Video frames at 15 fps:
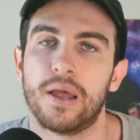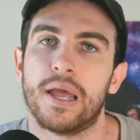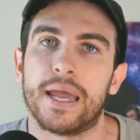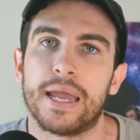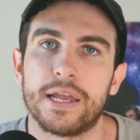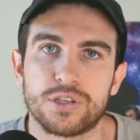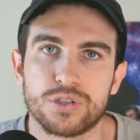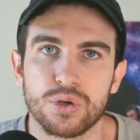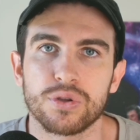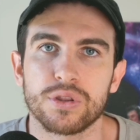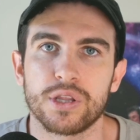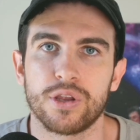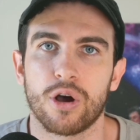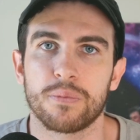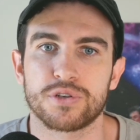He took
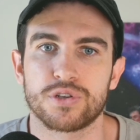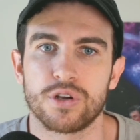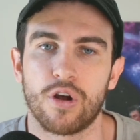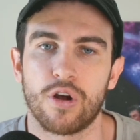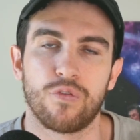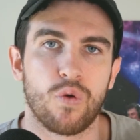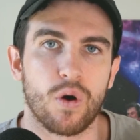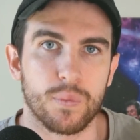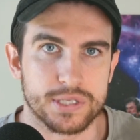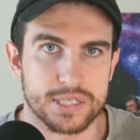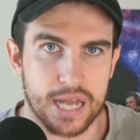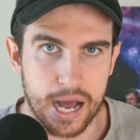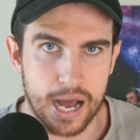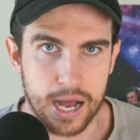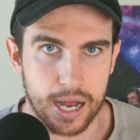the option of what was
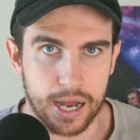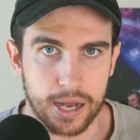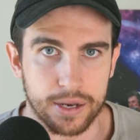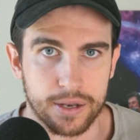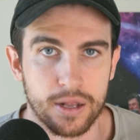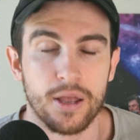hard,